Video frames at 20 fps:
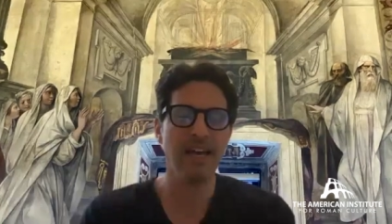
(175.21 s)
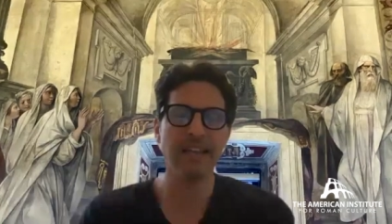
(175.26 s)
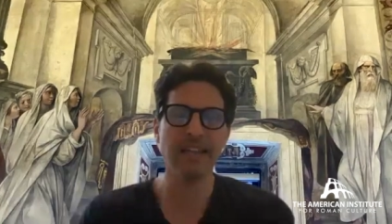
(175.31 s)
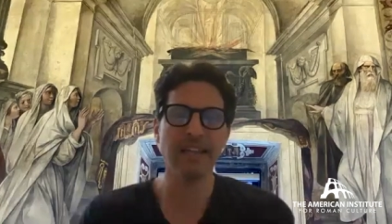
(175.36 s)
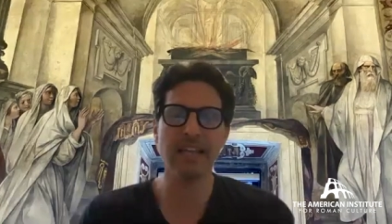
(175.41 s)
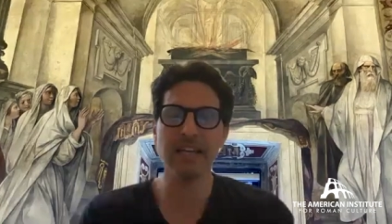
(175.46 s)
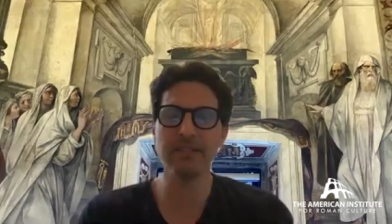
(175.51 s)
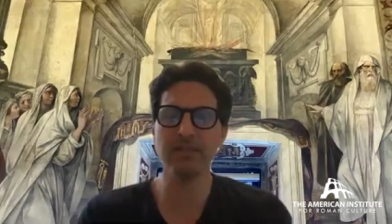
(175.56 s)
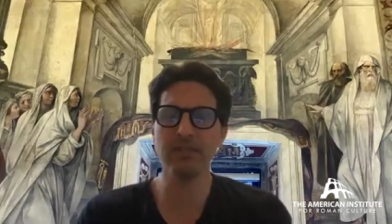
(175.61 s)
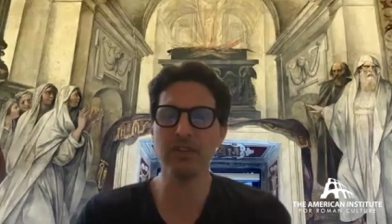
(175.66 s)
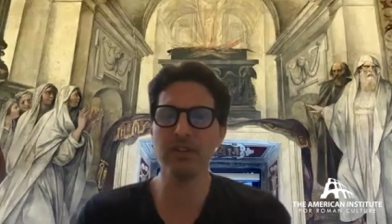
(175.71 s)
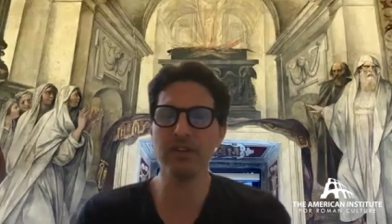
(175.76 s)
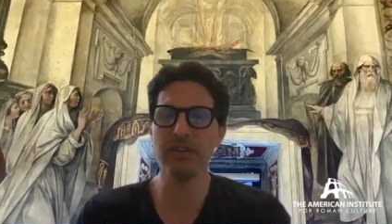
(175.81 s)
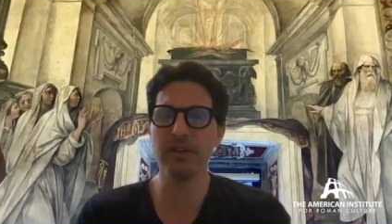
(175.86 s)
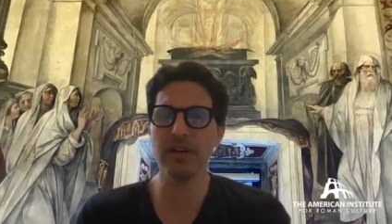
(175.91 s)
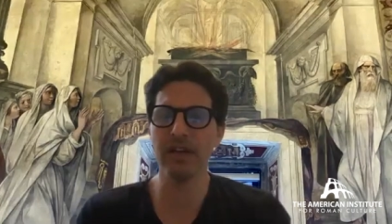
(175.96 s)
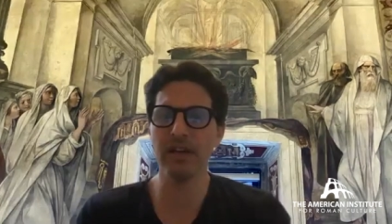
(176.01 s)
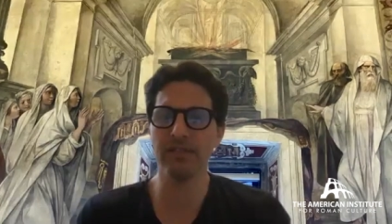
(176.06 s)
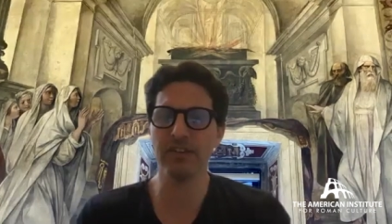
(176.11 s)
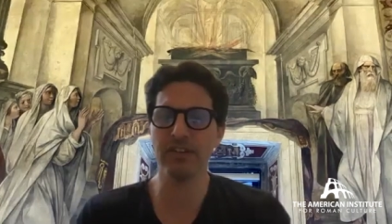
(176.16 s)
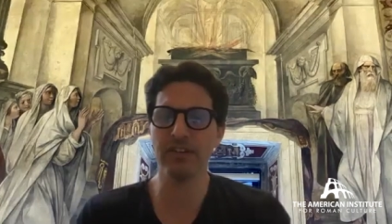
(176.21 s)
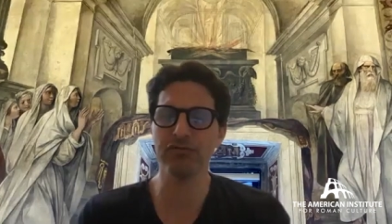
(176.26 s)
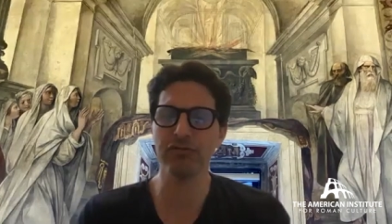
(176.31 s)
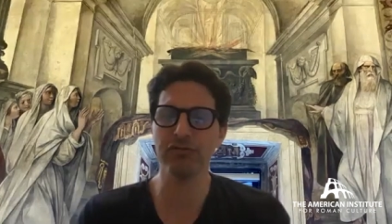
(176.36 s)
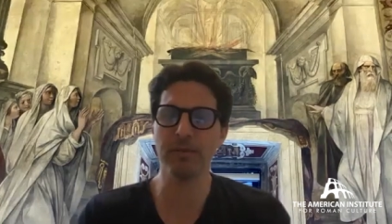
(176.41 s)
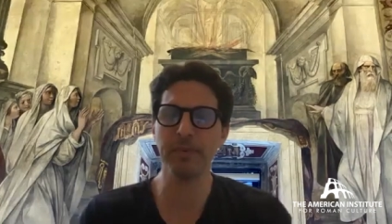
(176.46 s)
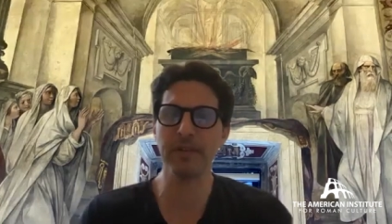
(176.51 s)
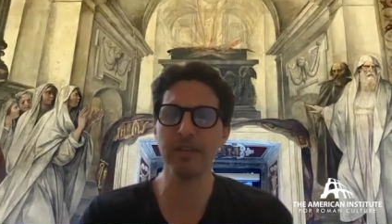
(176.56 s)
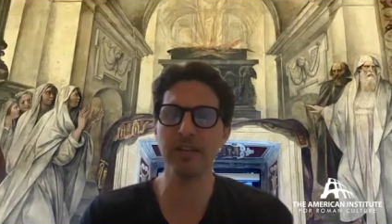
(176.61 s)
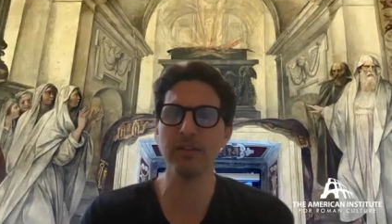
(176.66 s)
A lot of you have
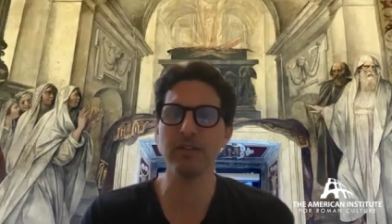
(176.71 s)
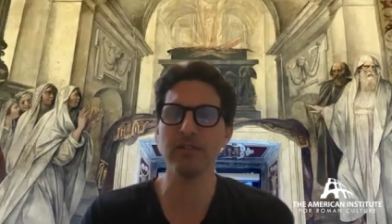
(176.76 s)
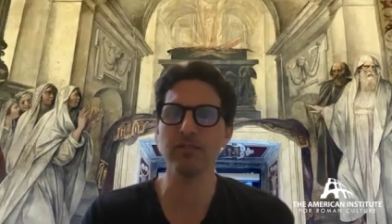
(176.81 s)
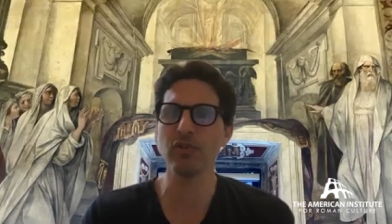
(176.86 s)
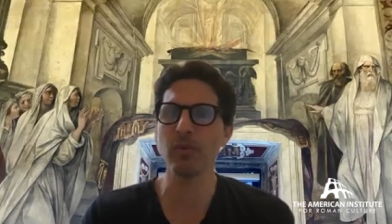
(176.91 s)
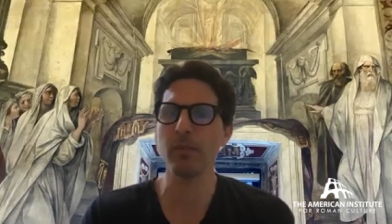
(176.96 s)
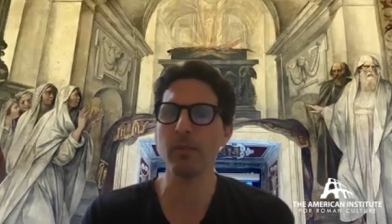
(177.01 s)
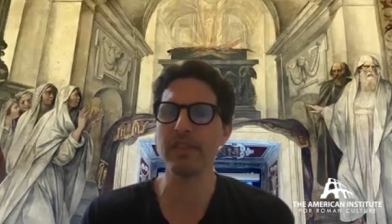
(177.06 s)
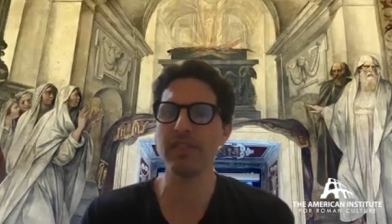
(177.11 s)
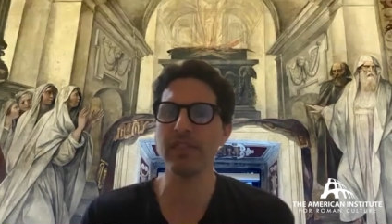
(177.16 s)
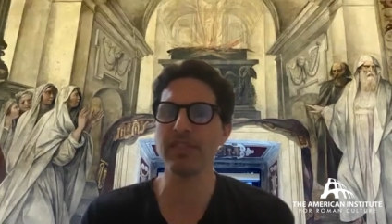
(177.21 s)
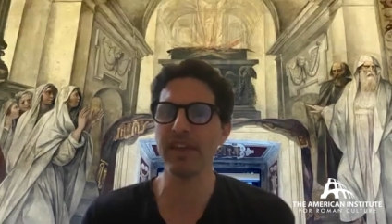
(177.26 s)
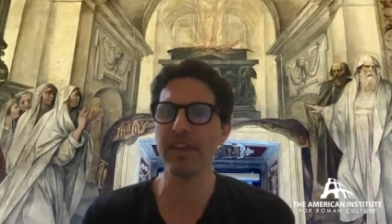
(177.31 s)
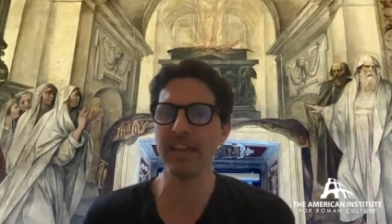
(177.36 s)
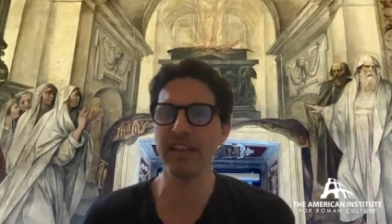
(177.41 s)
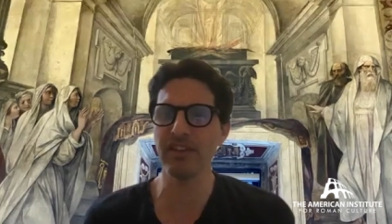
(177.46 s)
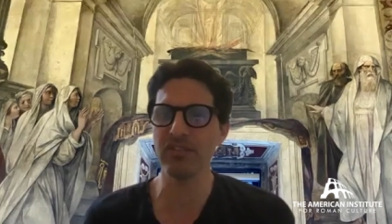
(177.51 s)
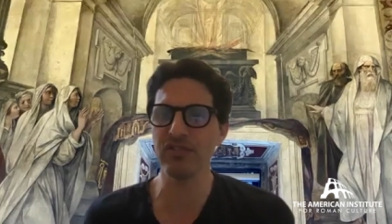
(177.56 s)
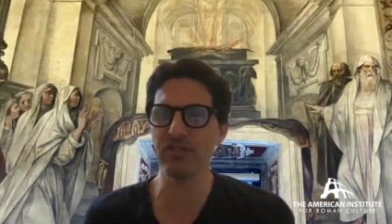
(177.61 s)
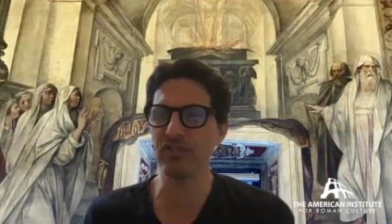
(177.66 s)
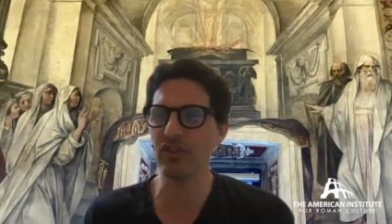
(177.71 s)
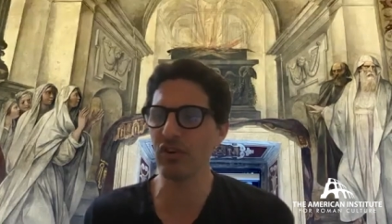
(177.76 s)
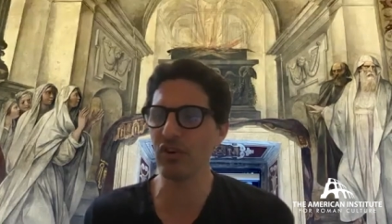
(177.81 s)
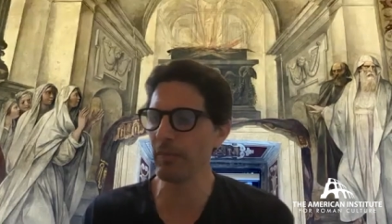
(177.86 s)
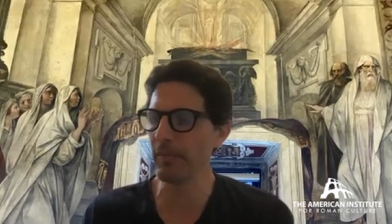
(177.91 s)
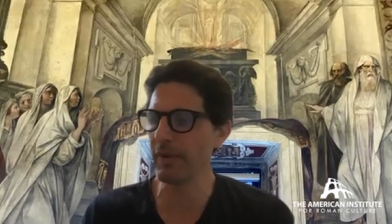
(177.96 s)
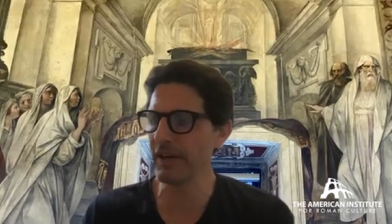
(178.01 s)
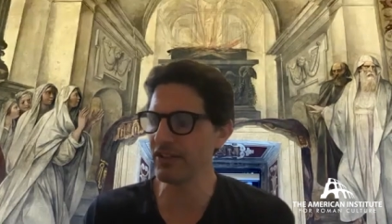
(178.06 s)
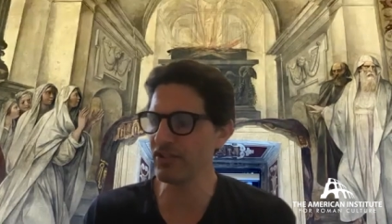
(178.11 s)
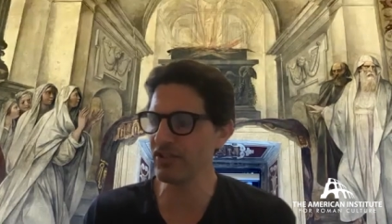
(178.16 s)
contributed, so we thank you so
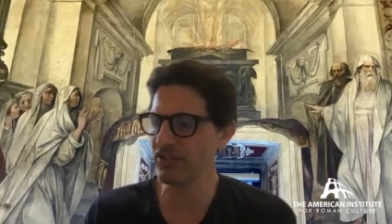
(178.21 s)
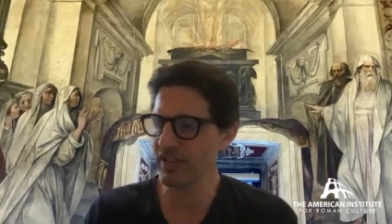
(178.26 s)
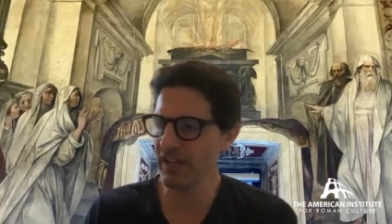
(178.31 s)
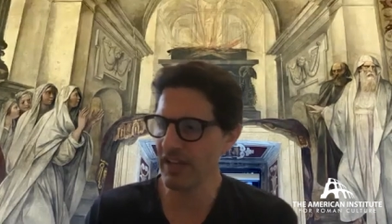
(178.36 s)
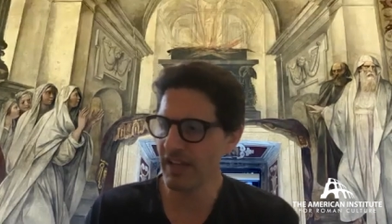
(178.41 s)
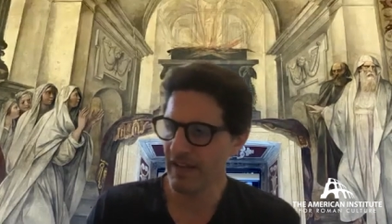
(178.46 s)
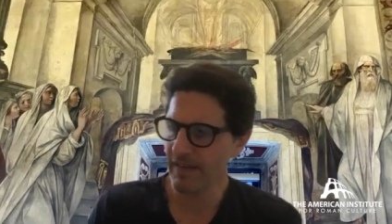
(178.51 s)
much.